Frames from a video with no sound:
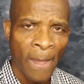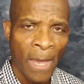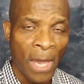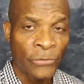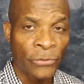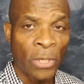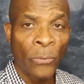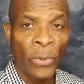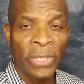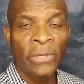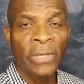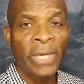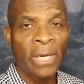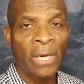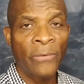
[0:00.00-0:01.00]
That's the only way you
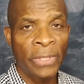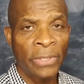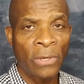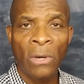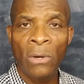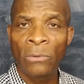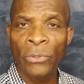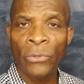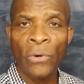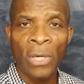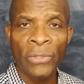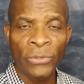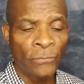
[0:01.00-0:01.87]
can carry your own cross.